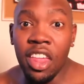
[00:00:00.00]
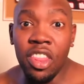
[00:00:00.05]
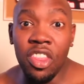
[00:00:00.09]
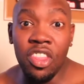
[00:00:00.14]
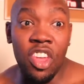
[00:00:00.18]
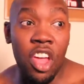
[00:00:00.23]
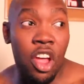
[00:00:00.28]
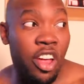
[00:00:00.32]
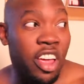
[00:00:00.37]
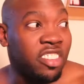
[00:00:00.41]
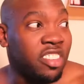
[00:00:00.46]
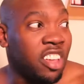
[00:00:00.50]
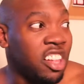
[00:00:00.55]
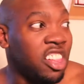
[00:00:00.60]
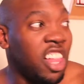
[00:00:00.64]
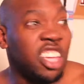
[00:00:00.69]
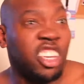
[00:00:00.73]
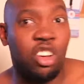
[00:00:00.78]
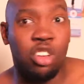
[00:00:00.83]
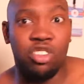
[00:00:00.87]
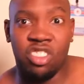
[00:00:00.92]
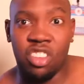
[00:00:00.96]
There is a
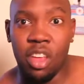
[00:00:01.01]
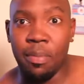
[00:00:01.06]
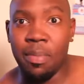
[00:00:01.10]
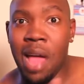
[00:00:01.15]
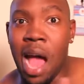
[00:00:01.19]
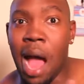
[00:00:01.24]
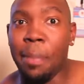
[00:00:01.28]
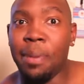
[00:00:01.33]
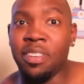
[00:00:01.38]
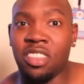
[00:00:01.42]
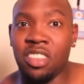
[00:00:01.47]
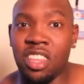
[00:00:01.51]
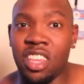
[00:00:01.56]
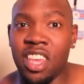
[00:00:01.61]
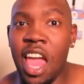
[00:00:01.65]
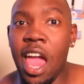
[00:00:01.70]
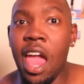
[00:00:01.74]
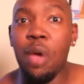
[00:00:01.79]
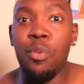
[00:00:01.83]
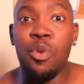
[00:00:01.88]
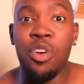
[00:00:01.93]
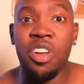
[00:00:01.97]
glitch on some copies of the
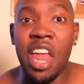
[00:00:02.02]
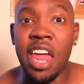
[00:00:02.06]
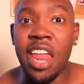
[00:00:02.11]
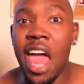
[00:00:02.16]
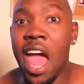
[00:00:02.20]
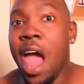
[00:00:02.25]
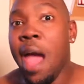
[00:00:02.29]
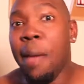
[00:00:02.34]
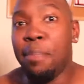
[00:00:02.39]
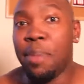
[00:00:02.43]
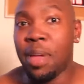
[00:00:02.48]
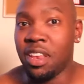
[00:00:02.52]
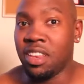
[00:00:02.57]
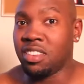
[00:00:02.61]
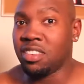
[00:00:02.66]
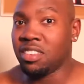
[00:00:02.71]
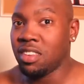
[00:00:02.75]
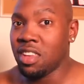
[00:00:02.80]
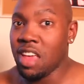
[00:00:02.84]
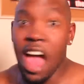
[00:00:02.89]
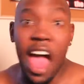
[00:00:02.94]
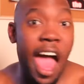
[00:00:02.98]
game where that
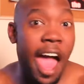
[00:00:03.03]
happens.